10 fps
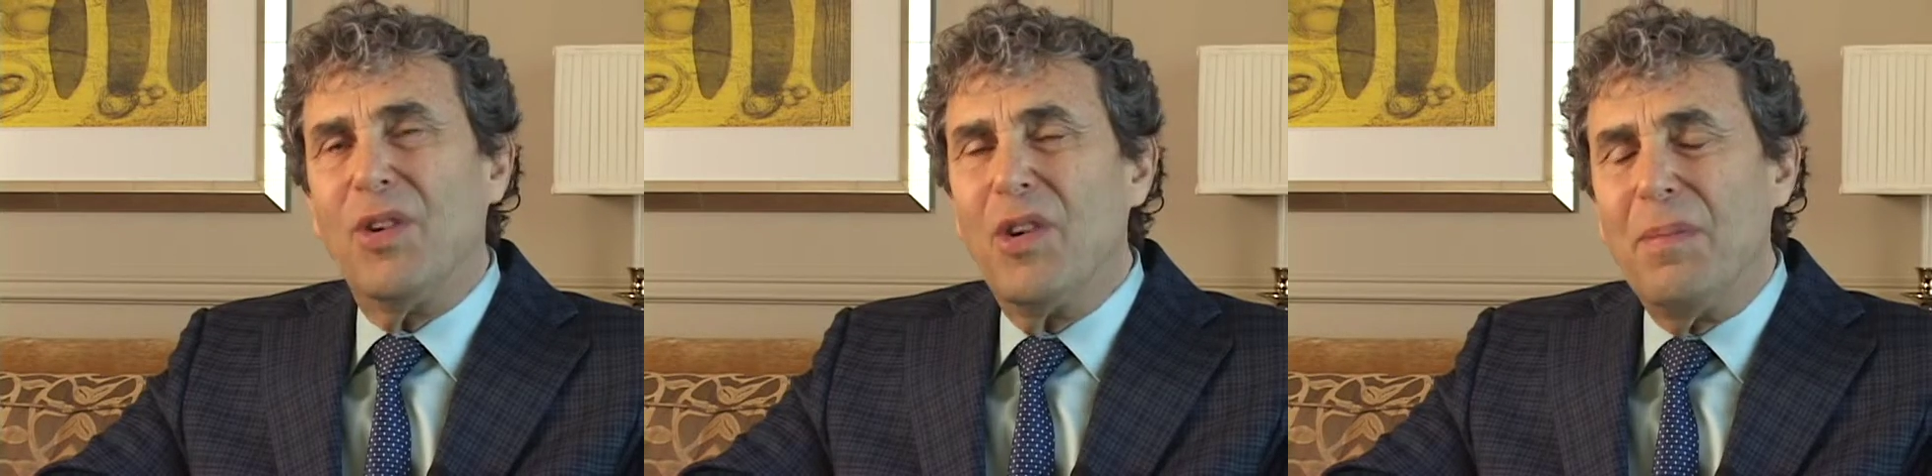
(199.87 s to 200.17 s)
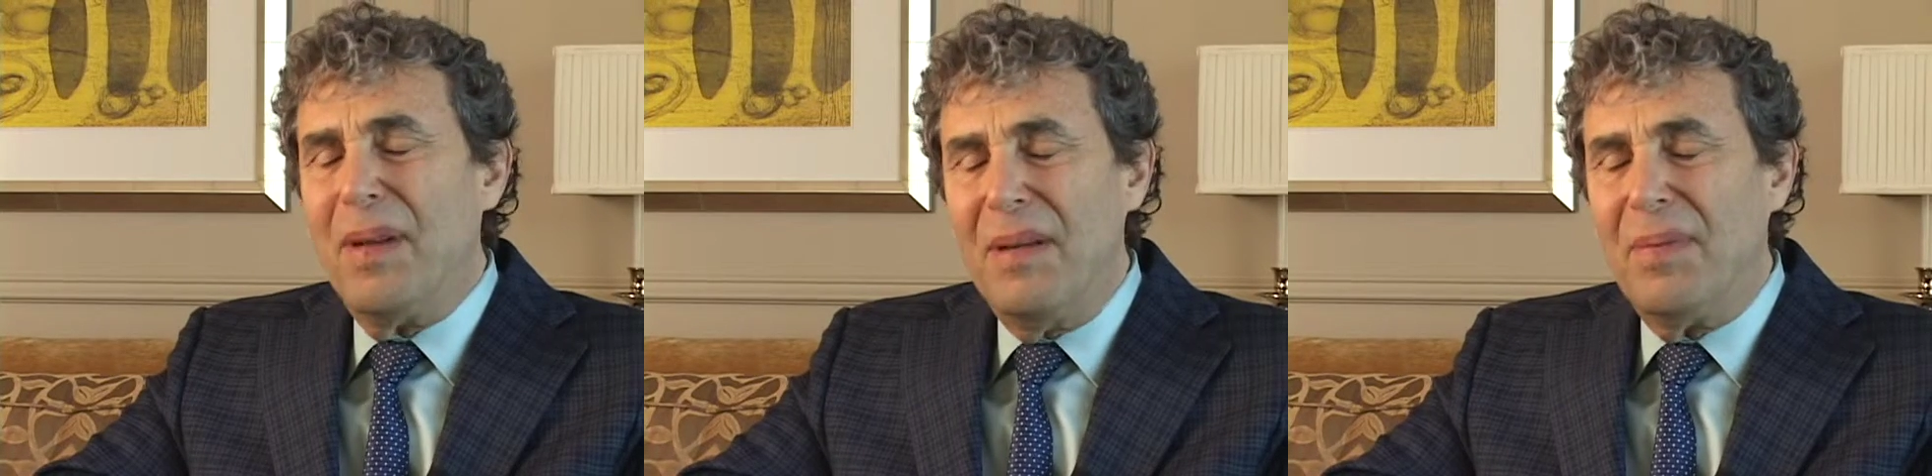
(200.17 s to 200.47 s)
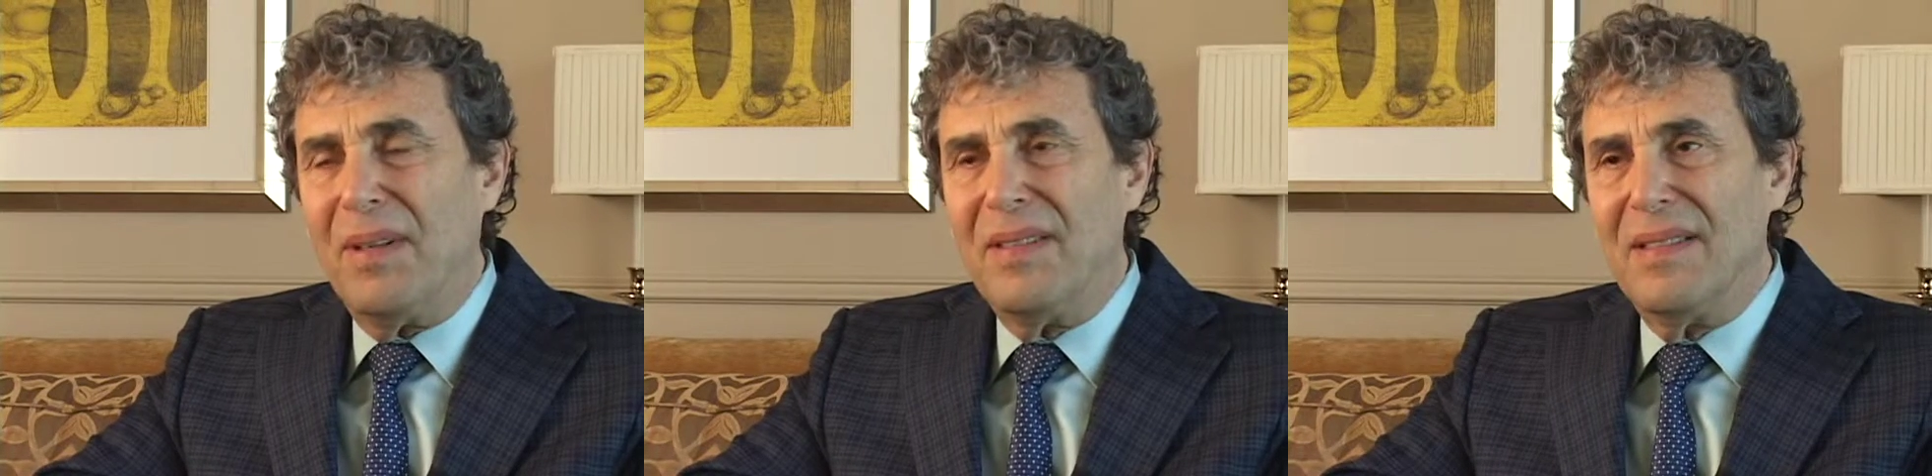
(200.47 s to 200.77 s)
good
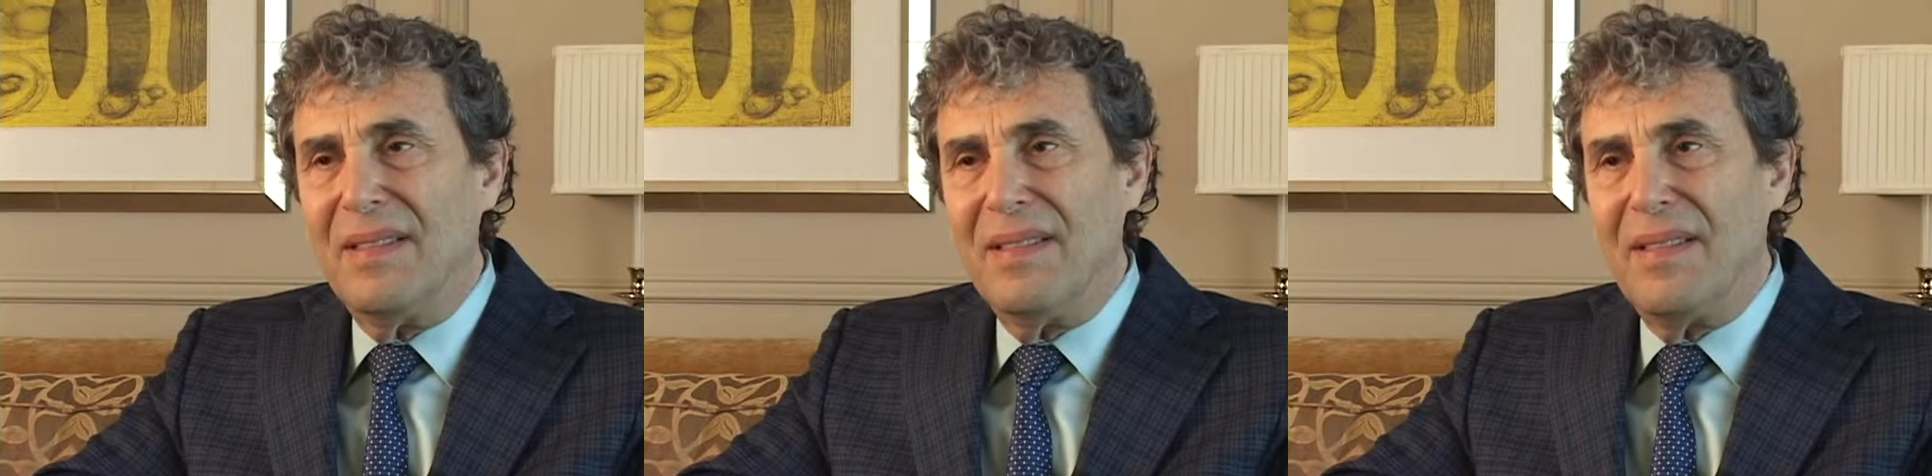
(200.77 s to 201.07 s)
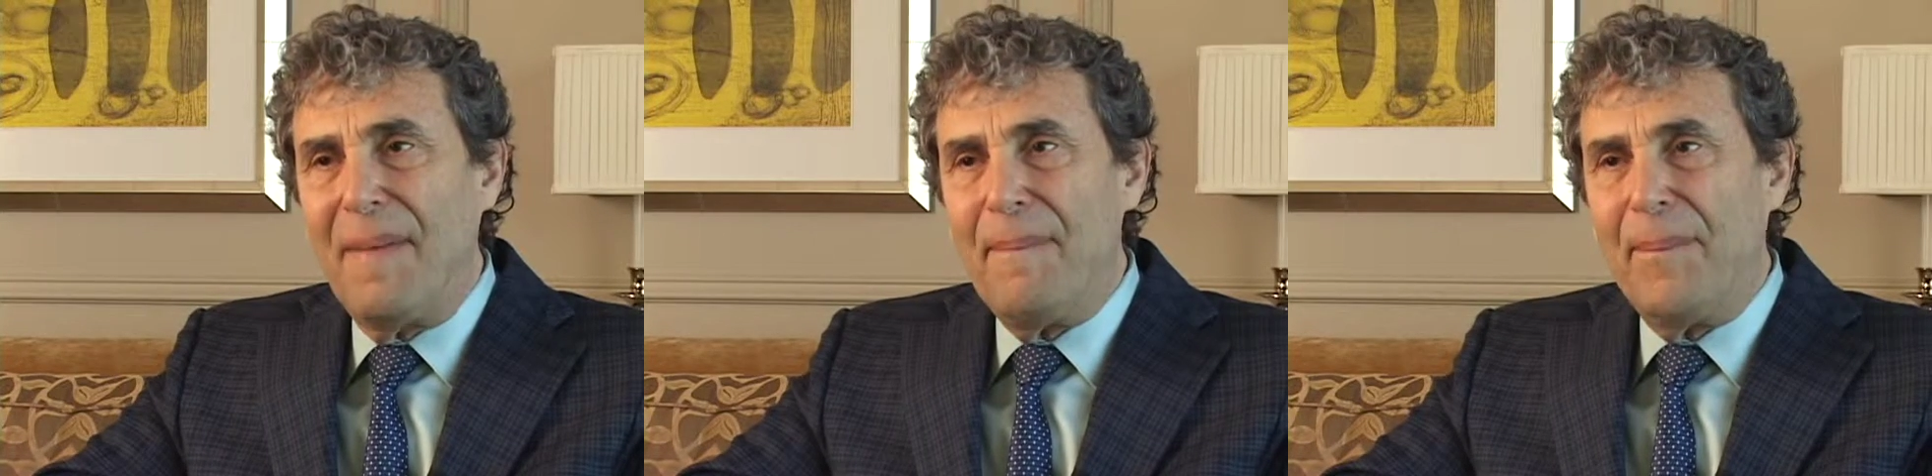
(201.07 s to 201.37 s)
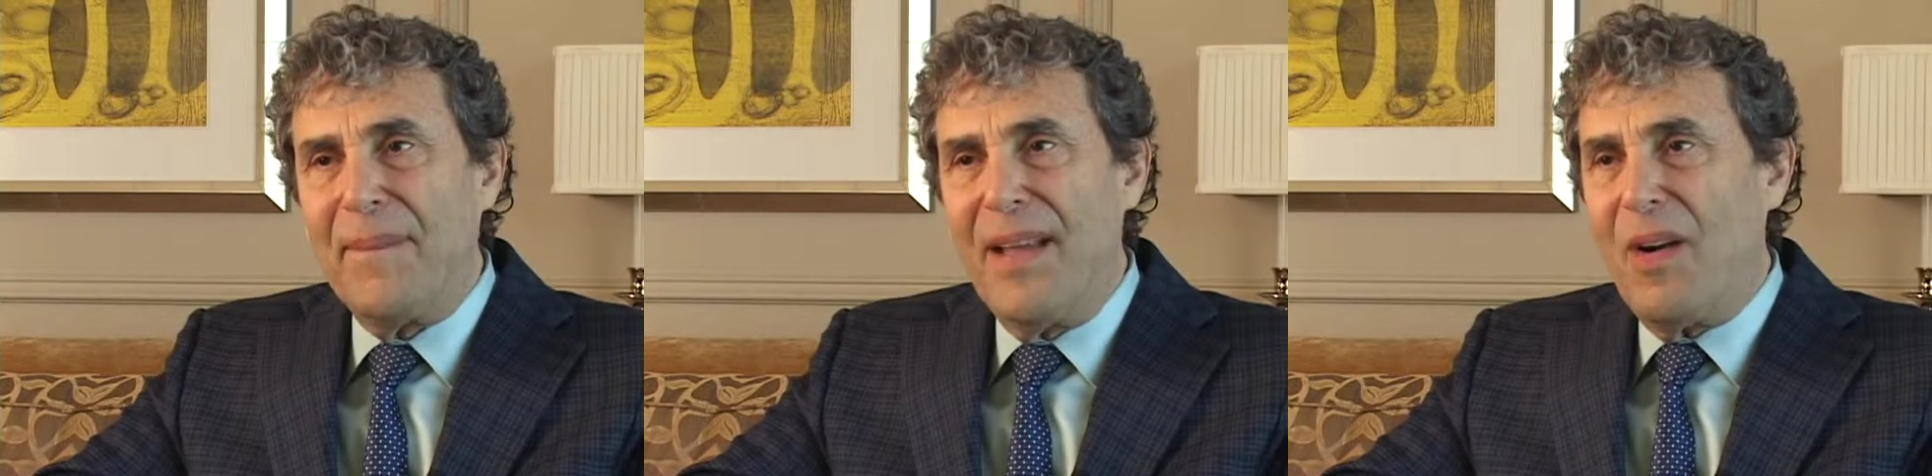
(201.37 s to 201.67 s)
people
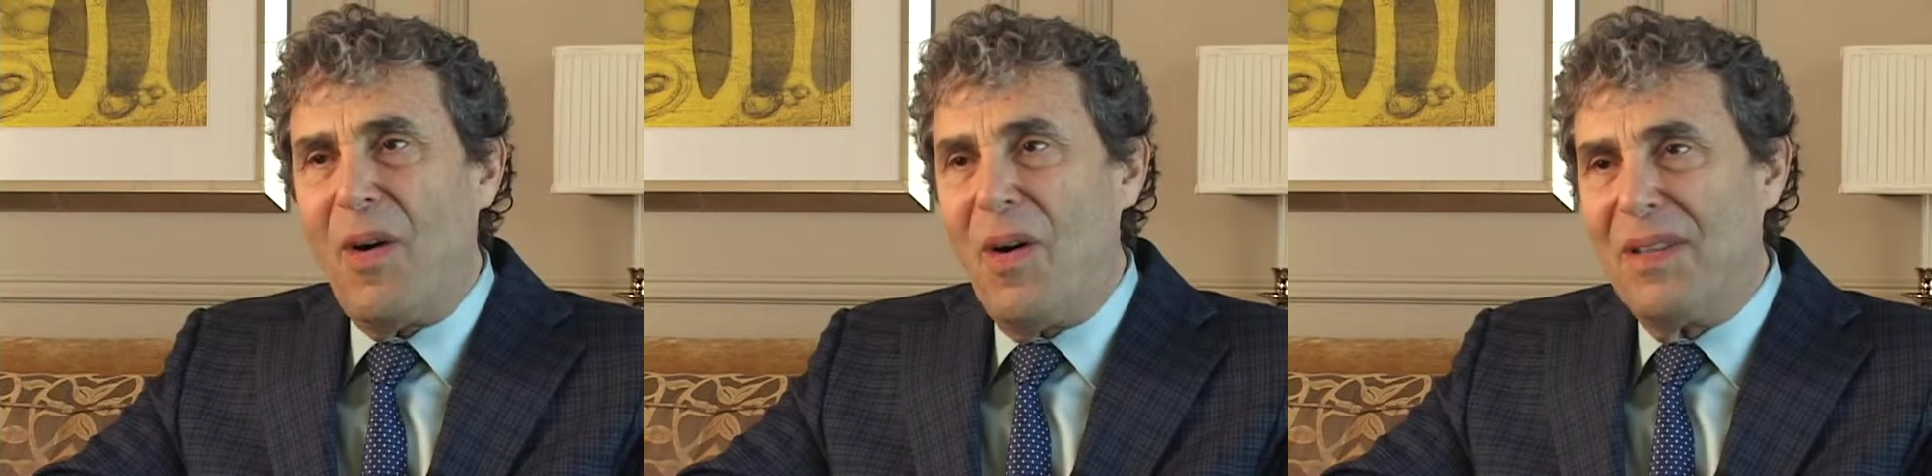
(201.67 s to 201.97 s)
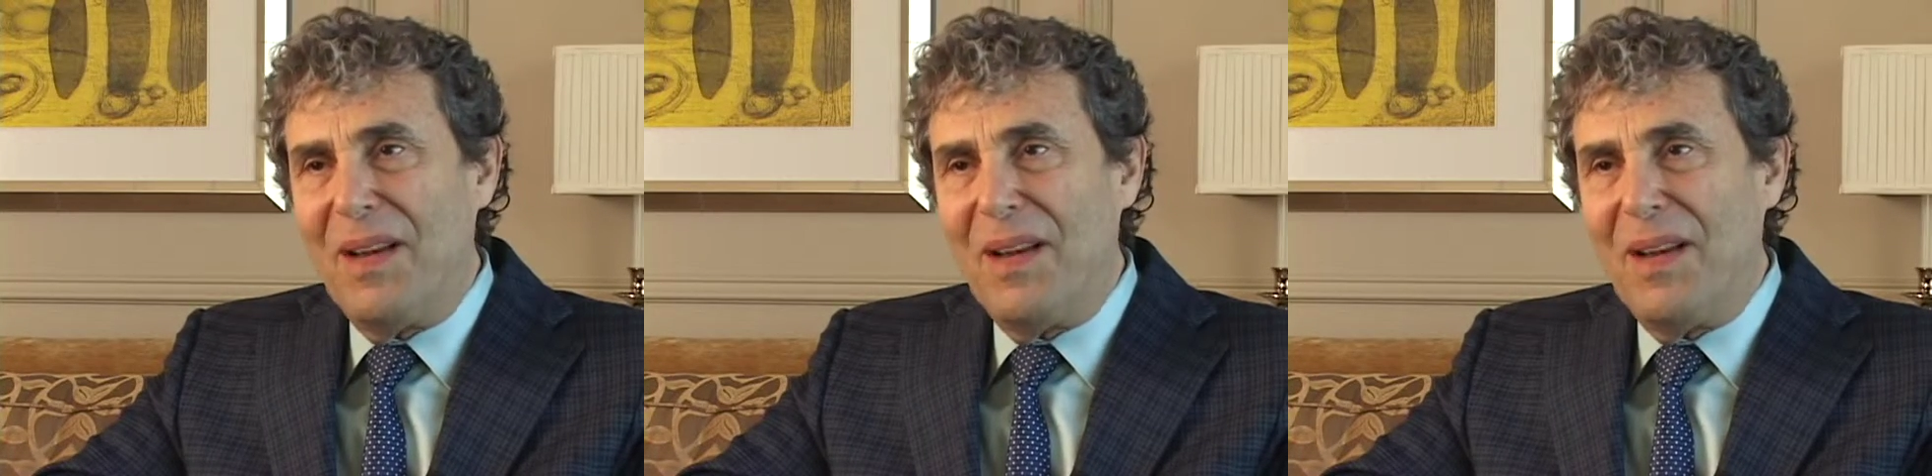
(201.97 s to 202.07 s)
at all